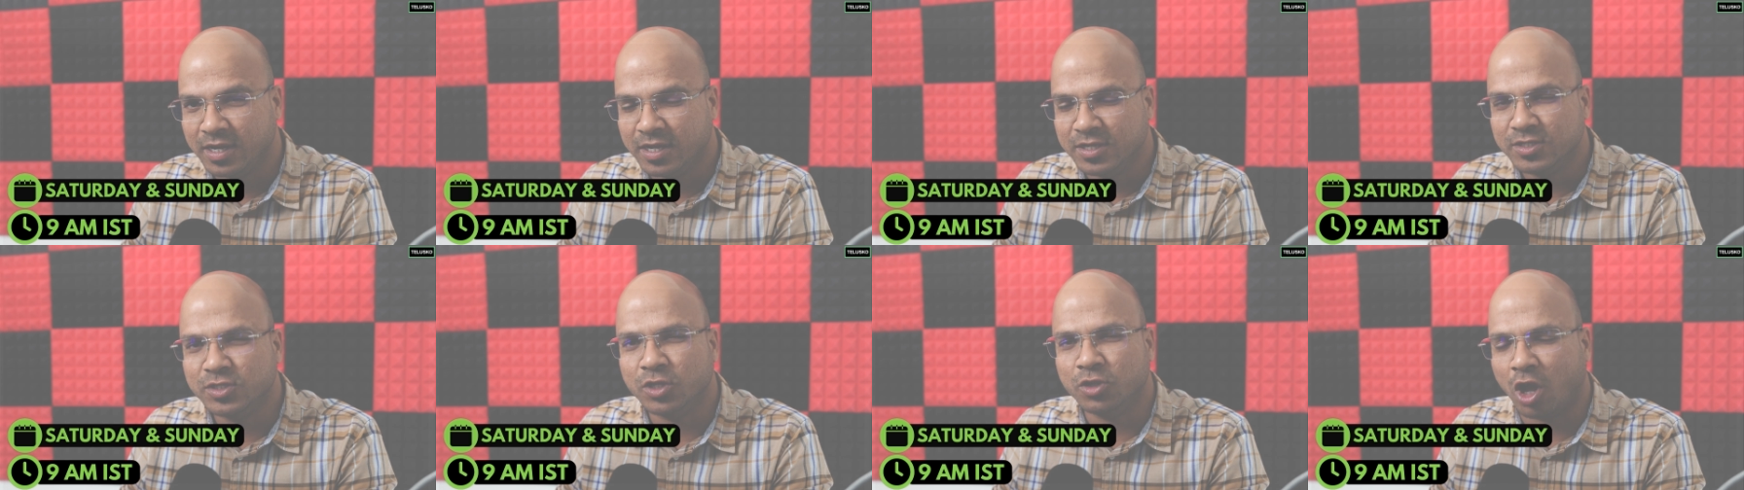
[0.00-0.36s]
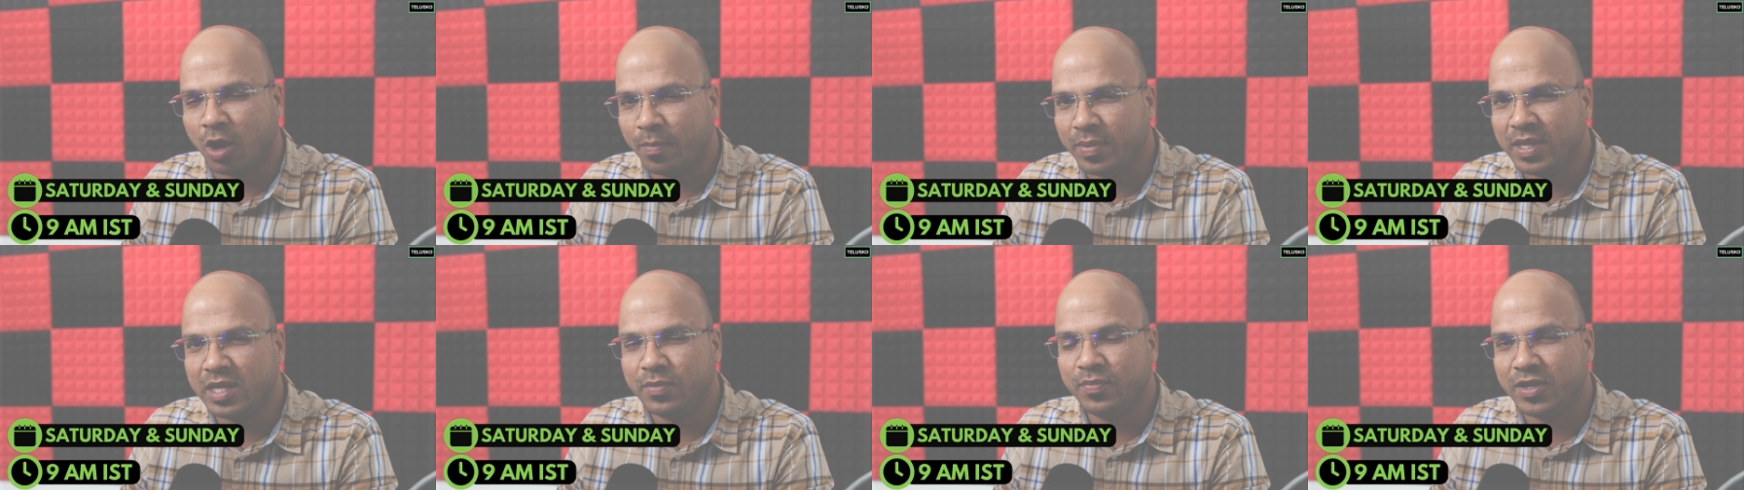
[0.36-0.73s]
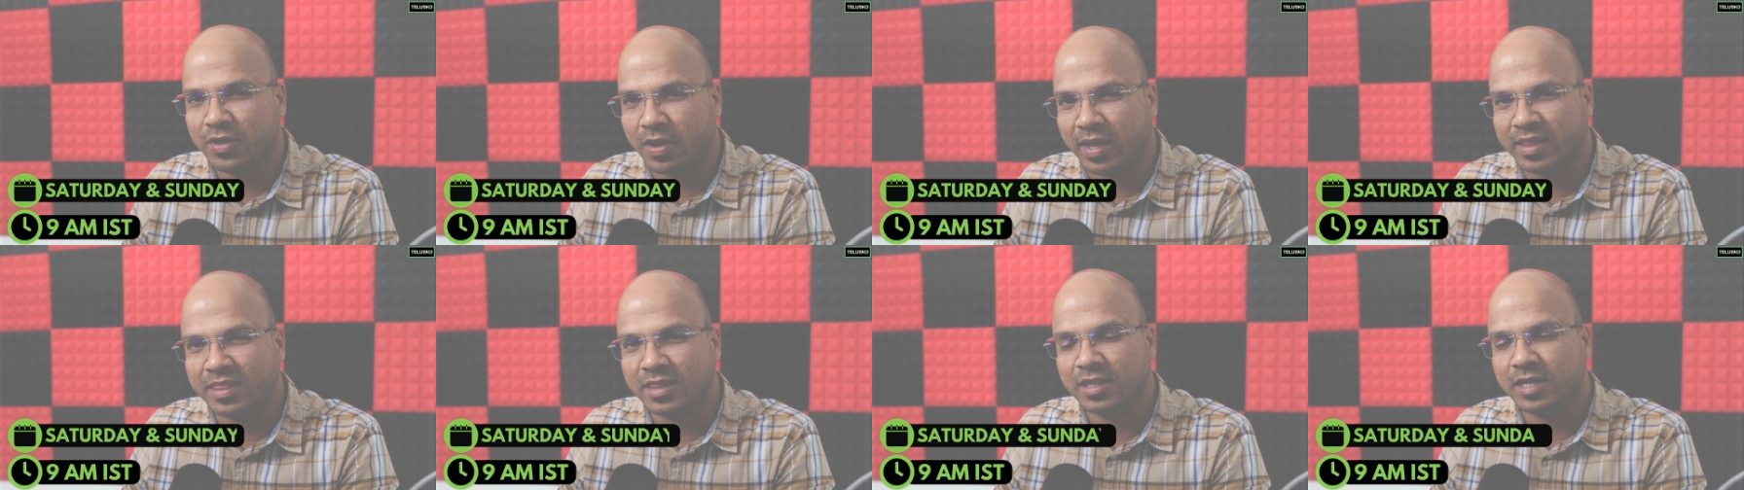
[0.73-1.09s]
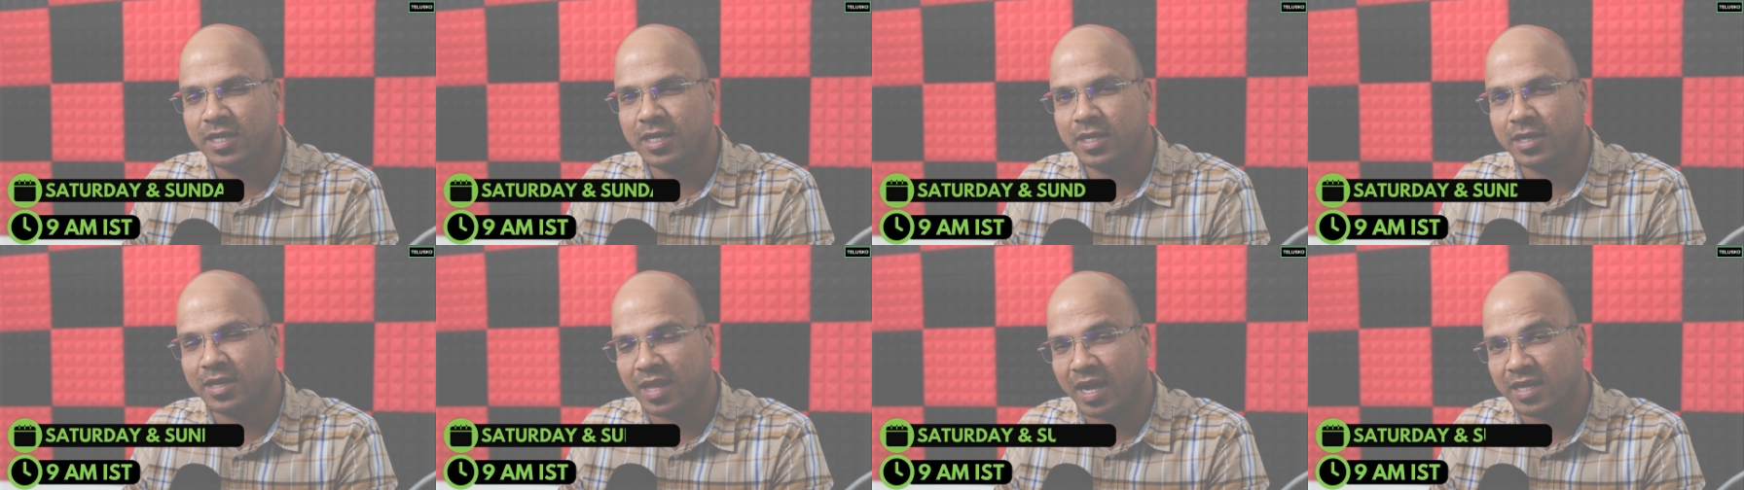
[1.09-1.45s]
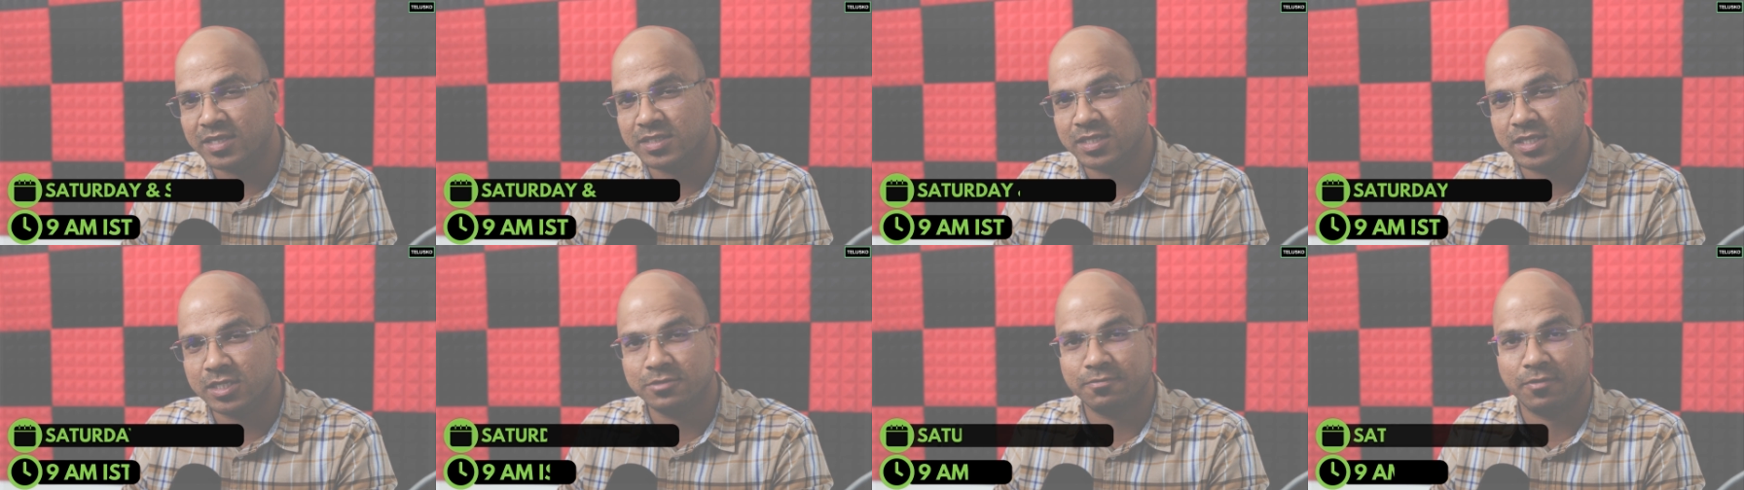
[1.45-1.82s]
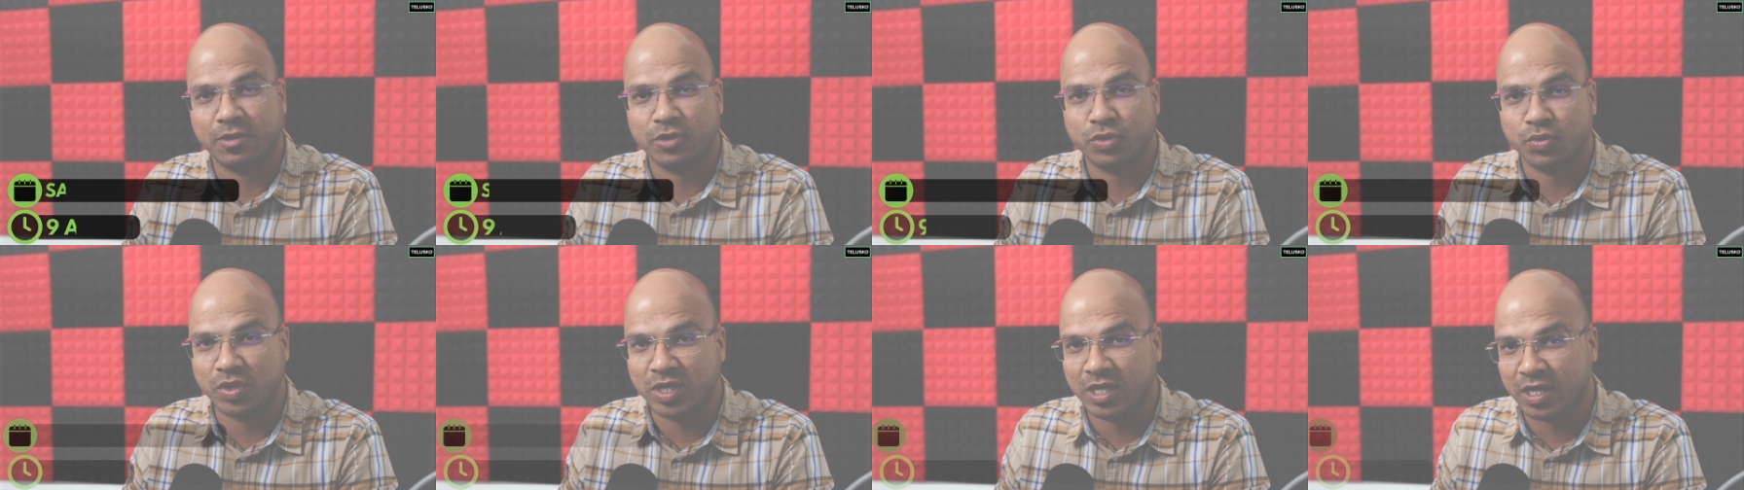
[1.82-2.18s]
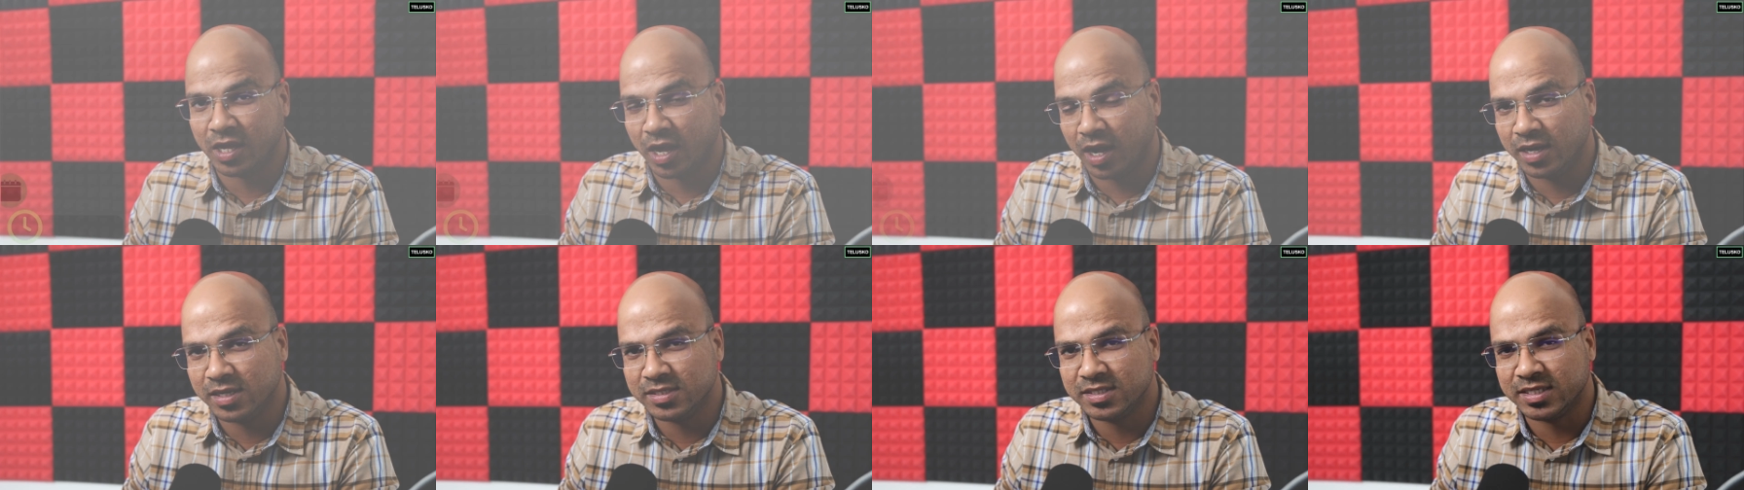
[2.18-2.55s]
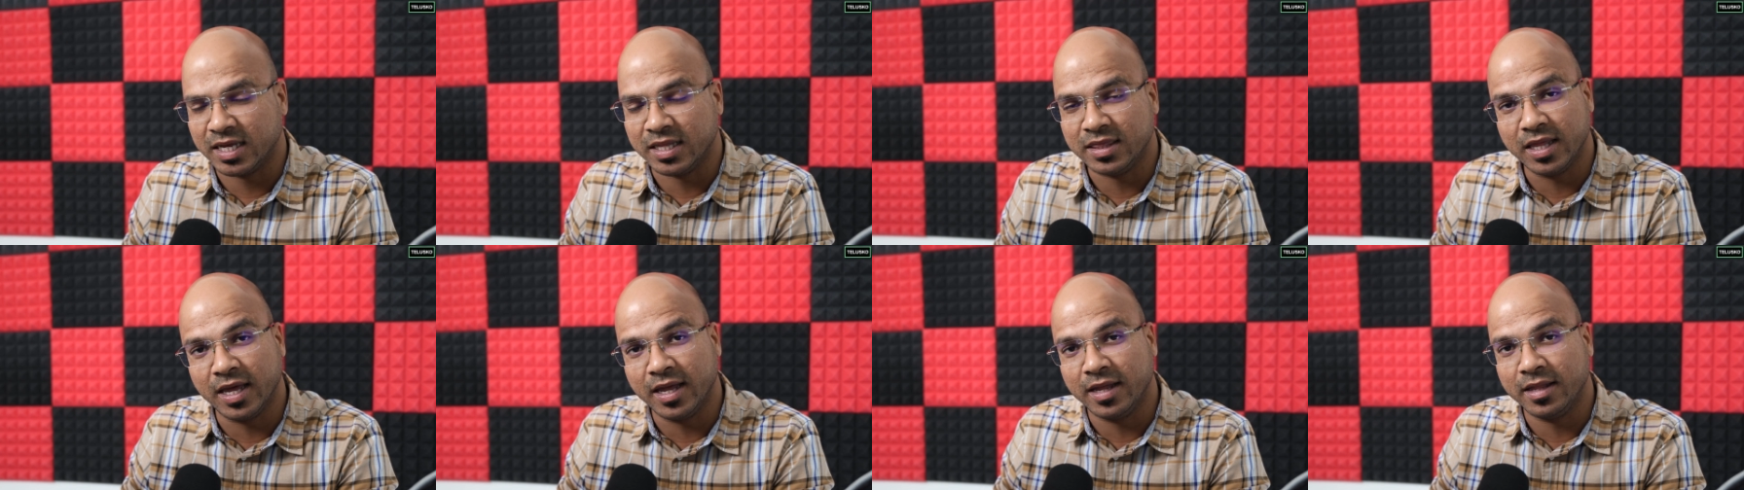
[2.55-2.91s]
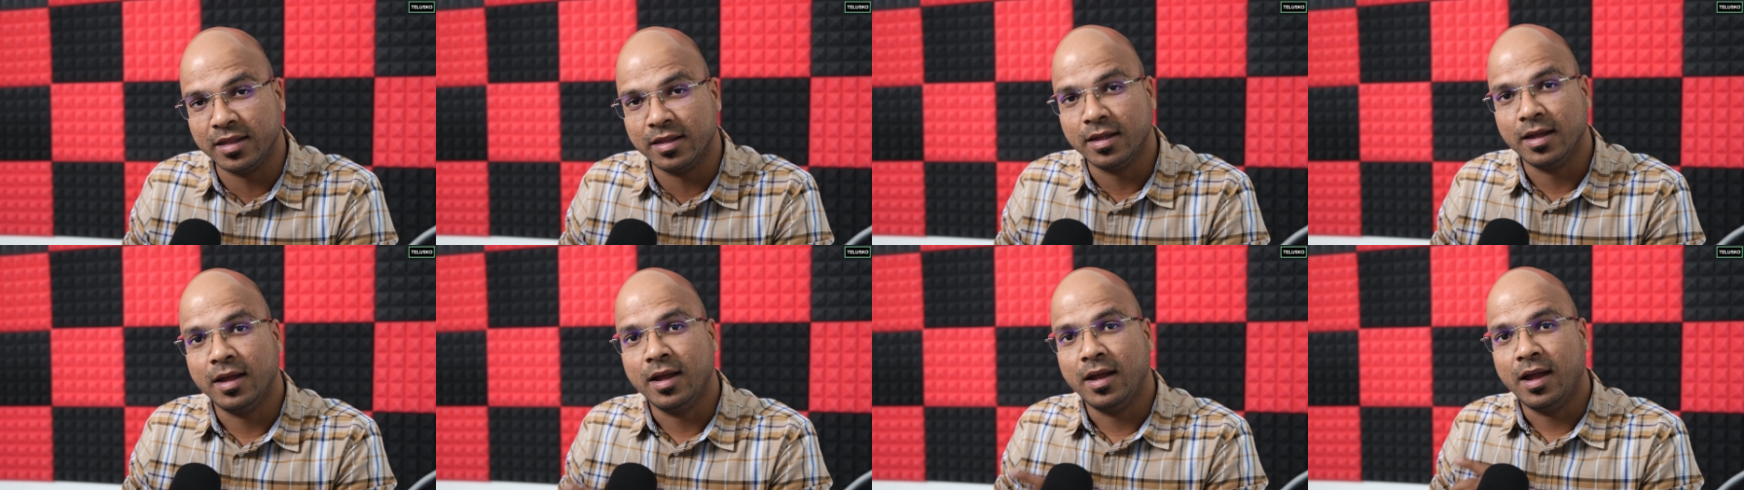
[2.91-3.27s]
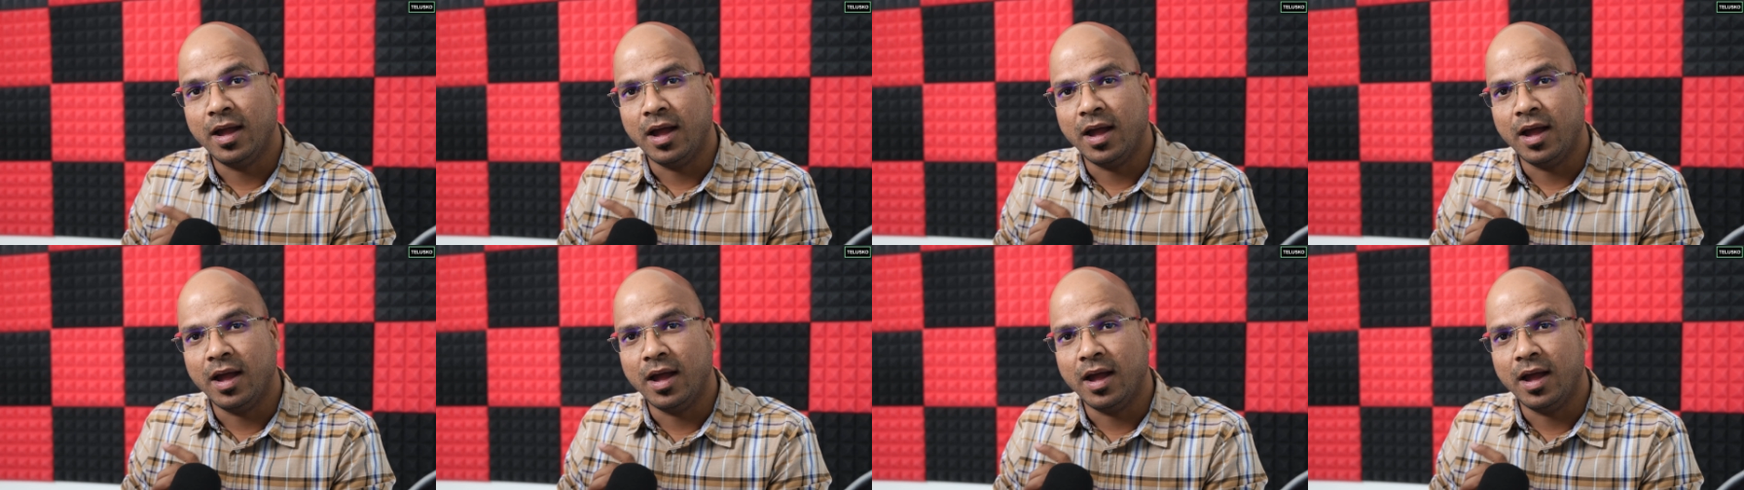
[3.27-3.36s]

So normally we run the classes for three hours, and then